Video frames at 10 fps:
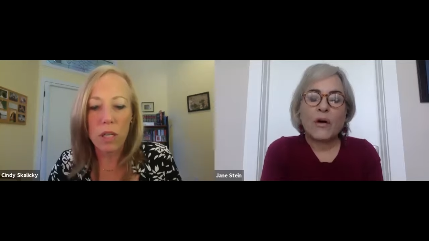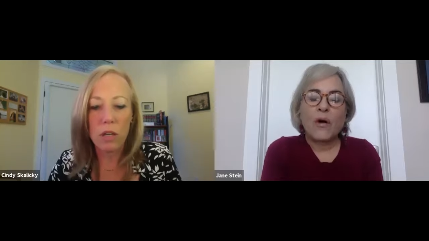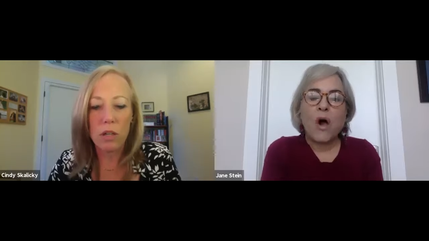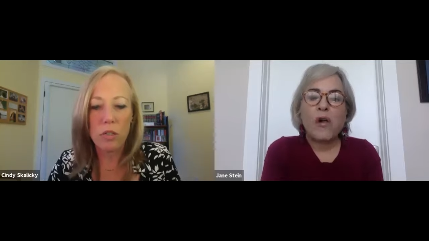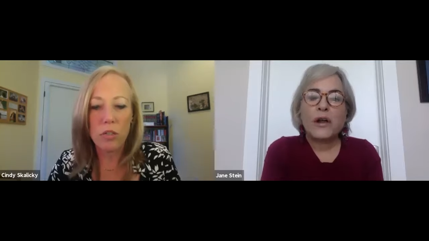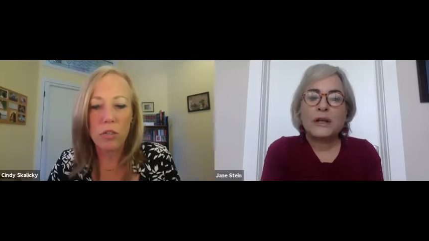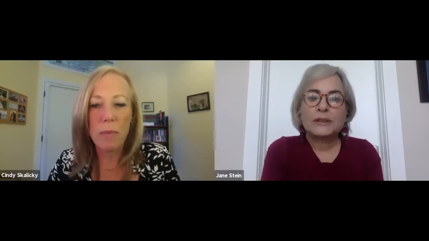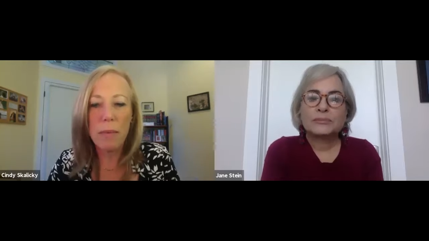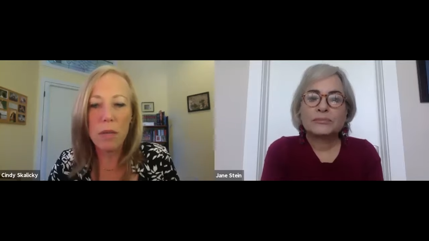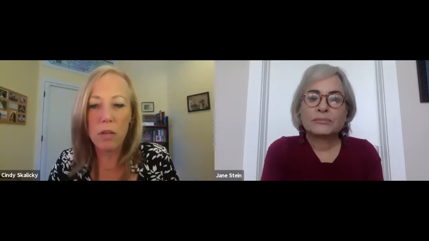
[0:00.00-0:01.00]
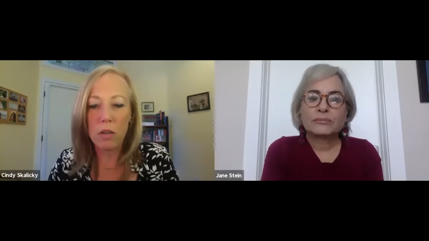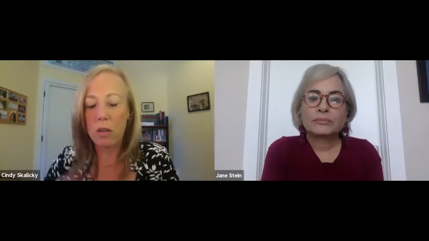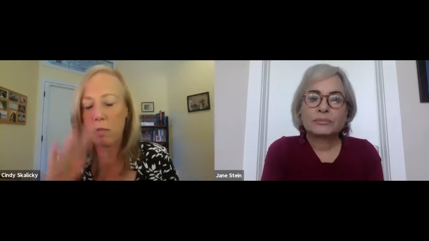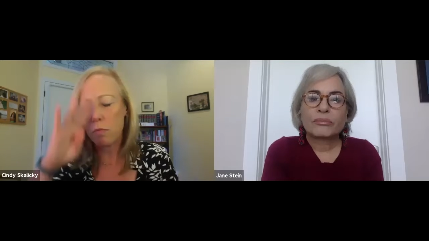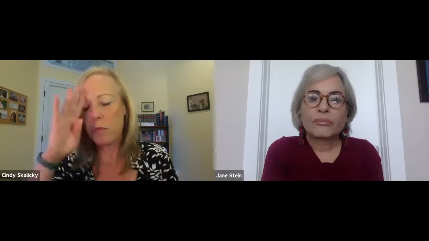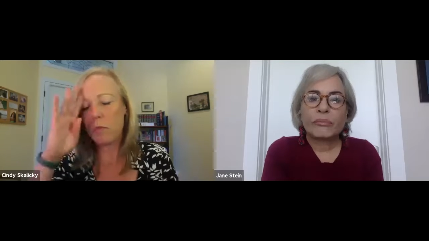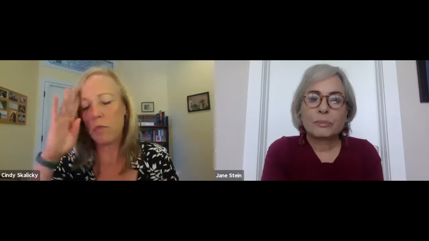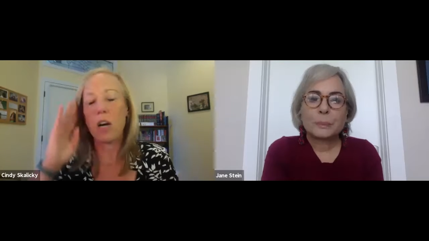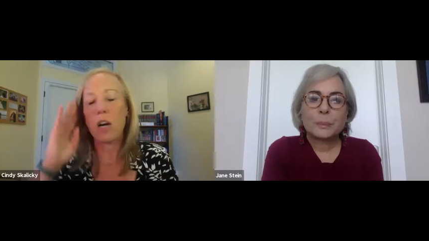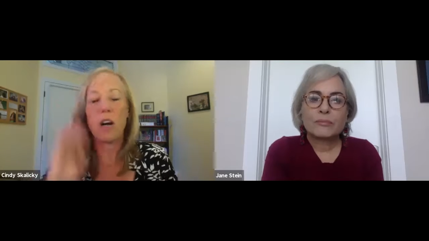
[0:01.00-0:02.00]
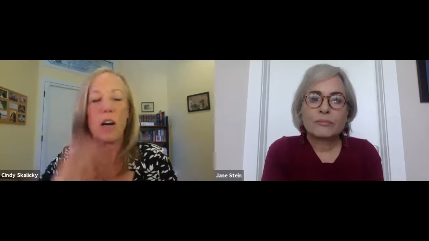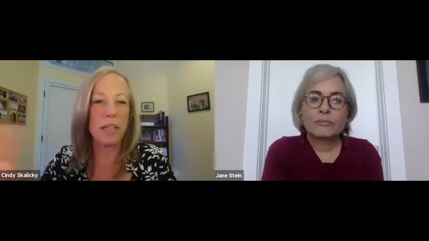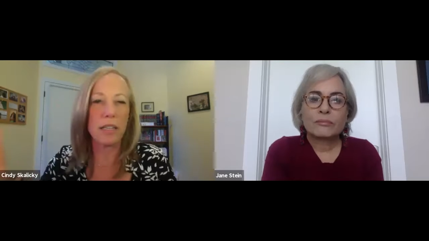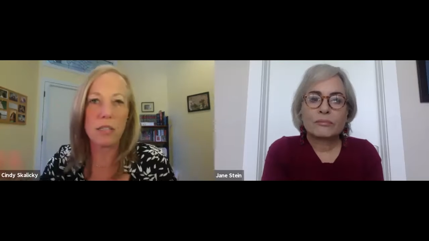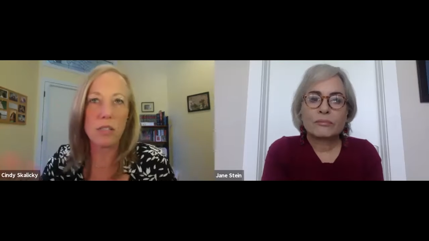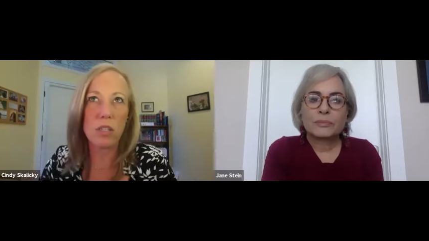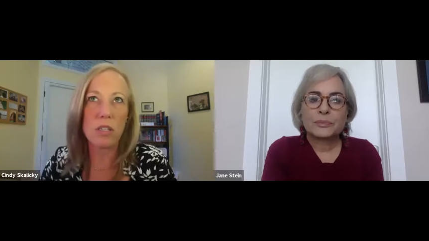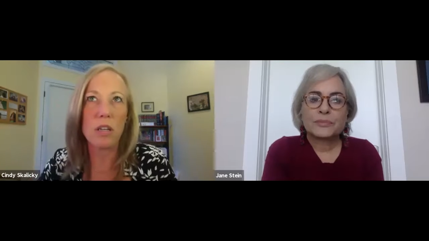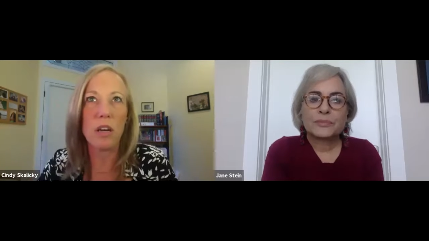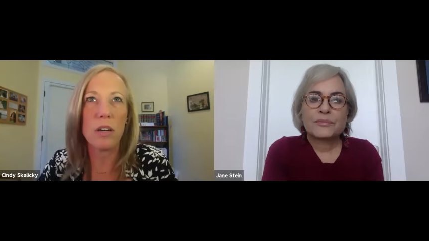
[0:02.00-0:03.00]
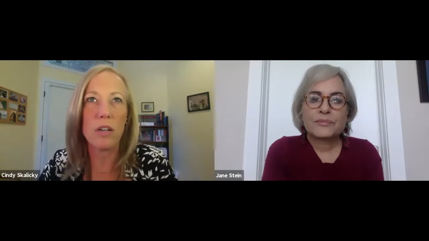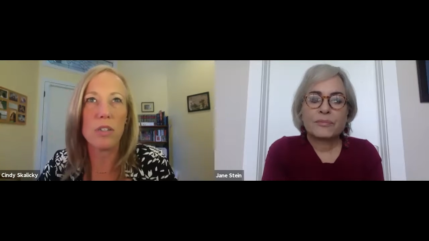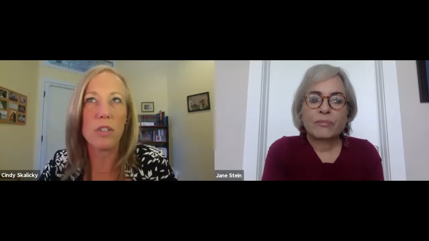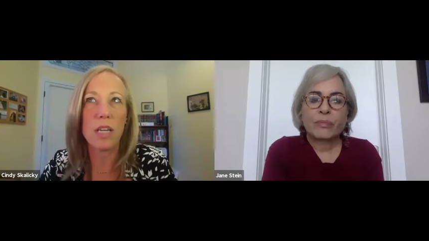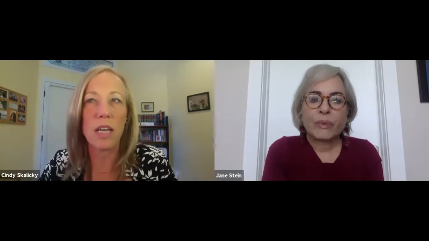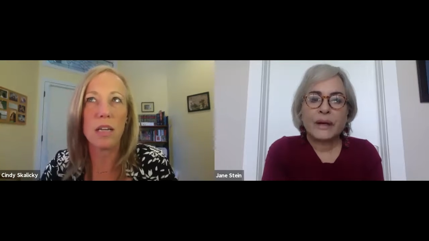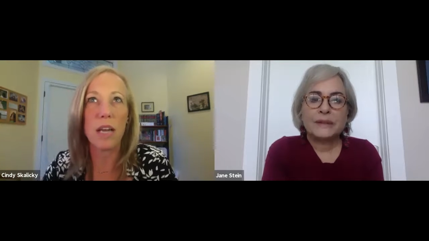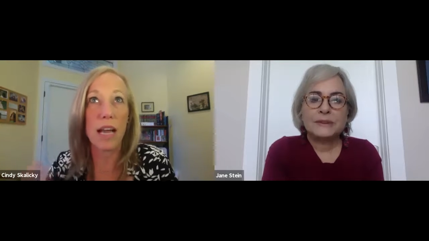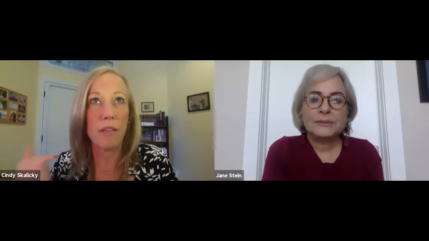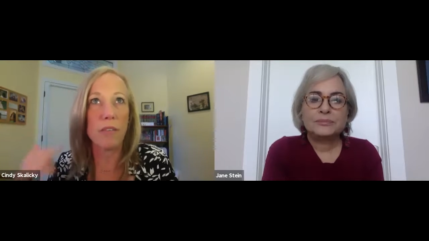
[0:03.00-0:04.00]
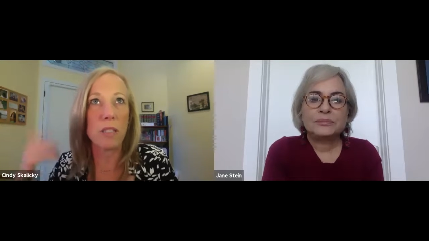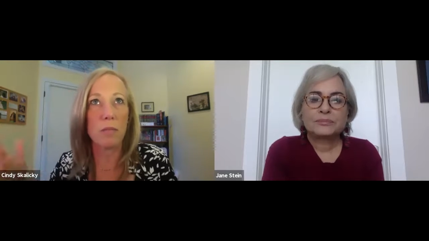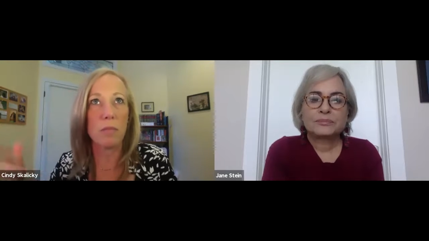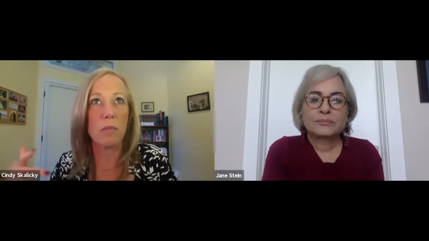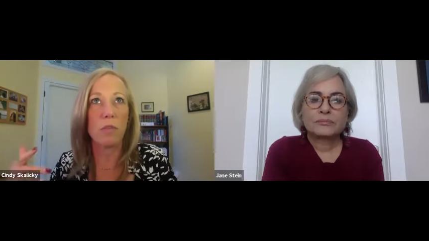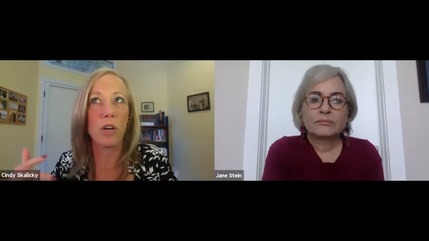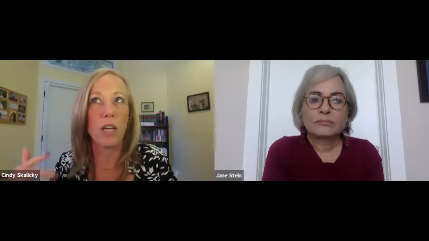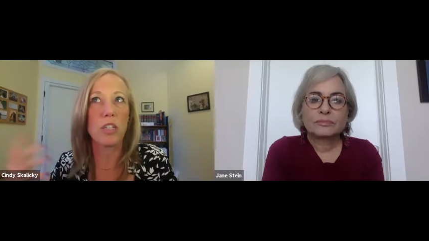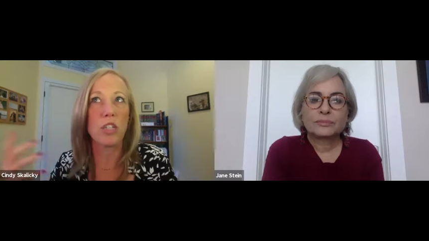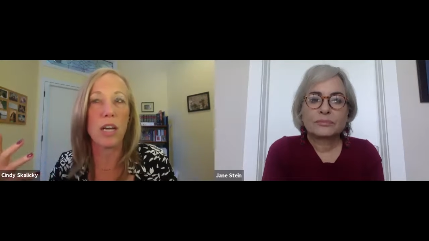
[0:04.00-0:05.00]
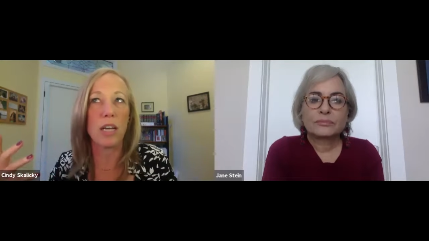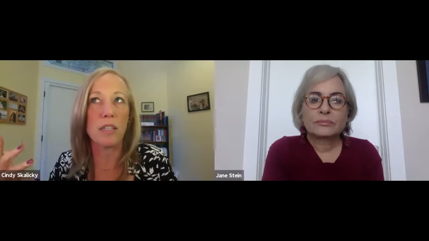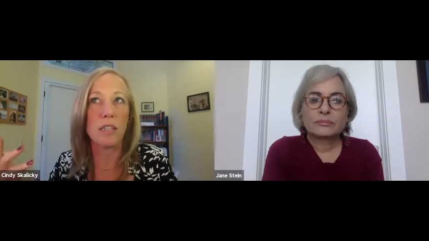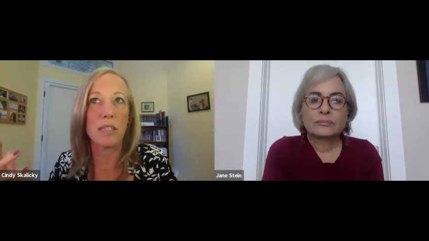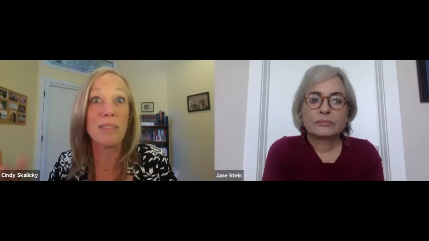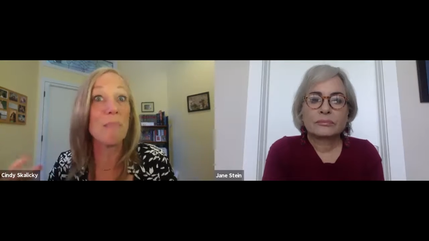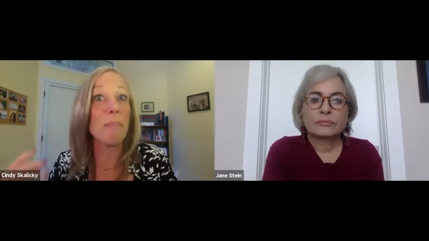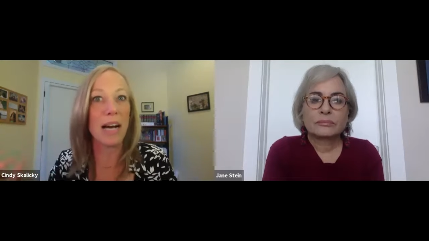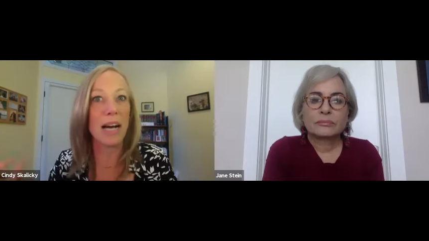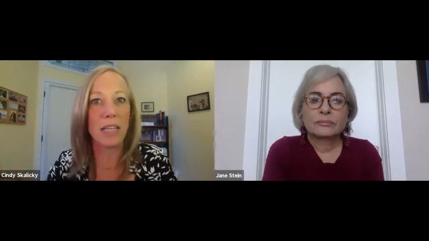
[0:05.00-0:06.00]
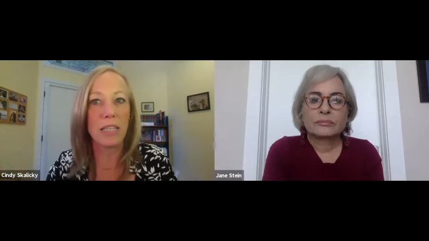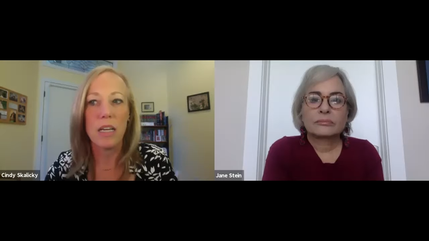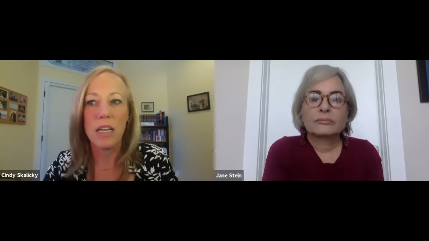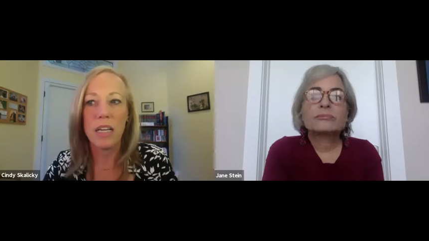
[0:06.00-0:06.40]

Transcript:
Speaker 1: here? Maybe could for our audience just to understand and have some franchises in mind.